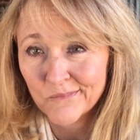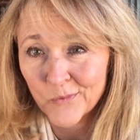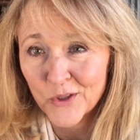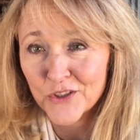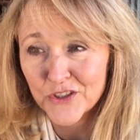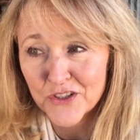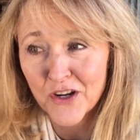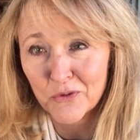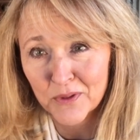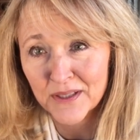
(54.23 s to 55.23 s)
we're just
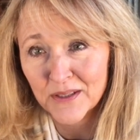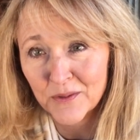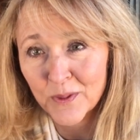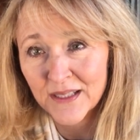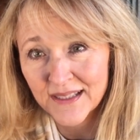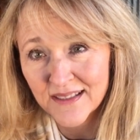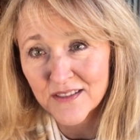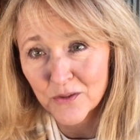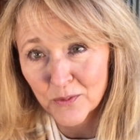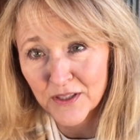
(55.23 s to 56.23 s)
not really willing to
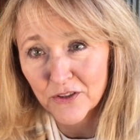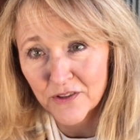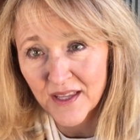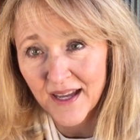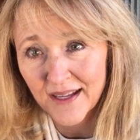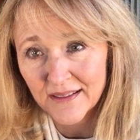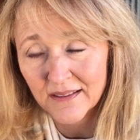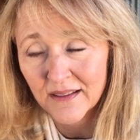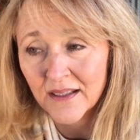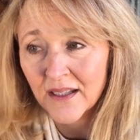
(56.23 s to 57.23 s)
surrender that.
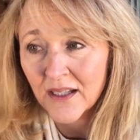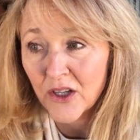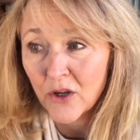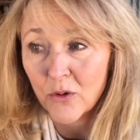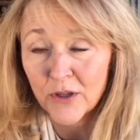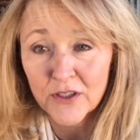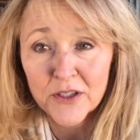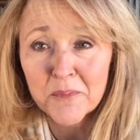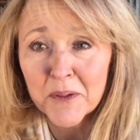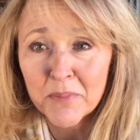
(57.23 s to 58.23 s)
Or it
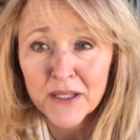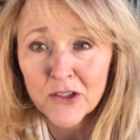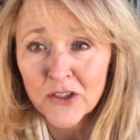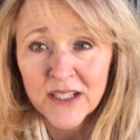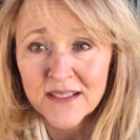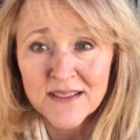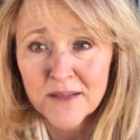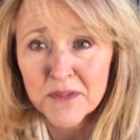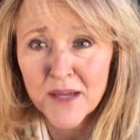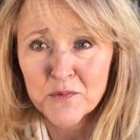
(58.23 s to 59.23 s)
could be bitterness.
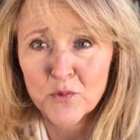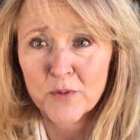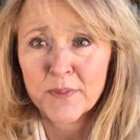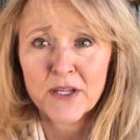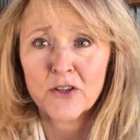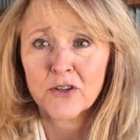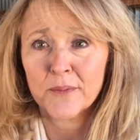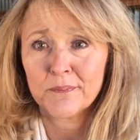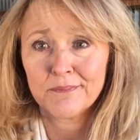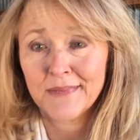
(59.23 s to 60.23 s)
Sometimes we're bitter
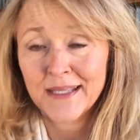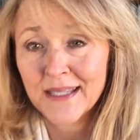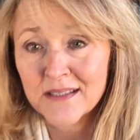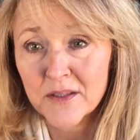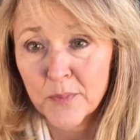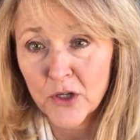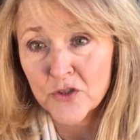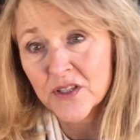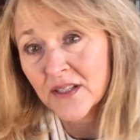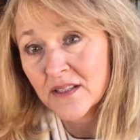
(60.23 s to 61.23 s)
against a
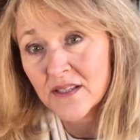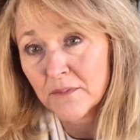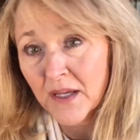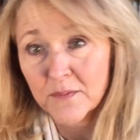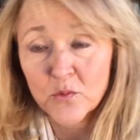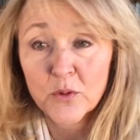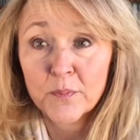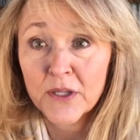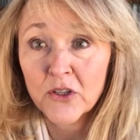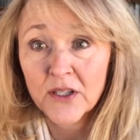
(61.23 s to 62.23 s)
person, and sometimes we're
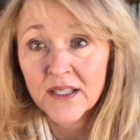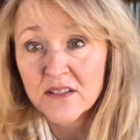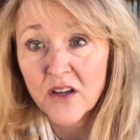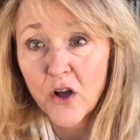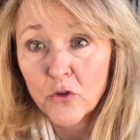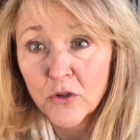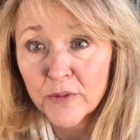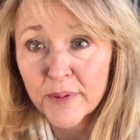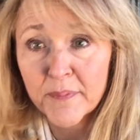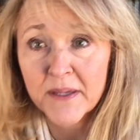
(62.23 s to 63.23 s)
bitter against a whole
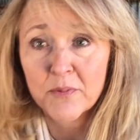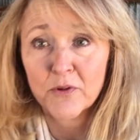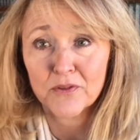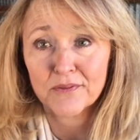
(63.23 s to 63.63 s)
group of people.